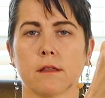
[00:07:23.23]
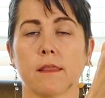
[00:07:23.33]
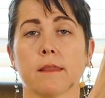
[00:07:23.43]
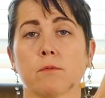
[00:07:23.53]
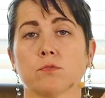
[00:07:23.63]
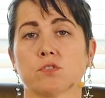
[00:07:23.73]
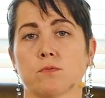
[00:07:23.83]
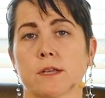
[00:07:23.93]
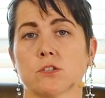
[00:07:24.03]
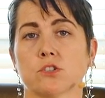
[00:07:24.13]
And then we'll
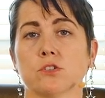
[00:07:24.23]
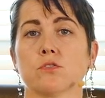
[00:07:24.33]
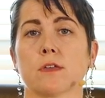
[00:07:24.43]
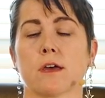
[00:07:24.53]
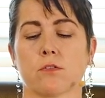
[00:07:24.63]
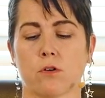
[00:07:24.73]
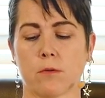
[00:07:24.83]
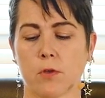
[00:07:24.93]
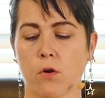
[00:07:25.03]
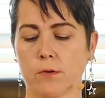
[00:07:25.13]
switch and do the other
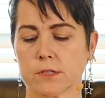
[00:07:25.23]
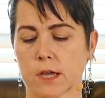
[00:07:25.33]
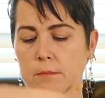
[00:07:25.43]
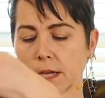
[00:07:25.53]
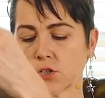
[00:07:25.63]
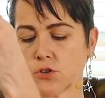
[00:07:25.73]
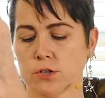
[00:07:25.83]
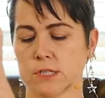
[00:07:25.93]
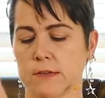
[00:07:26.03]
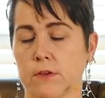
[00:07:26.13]
arm. You always got to make sure
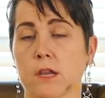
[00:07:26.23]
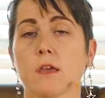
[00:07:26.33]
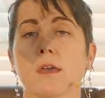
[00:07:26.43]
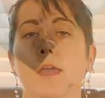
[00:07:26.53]
it's even.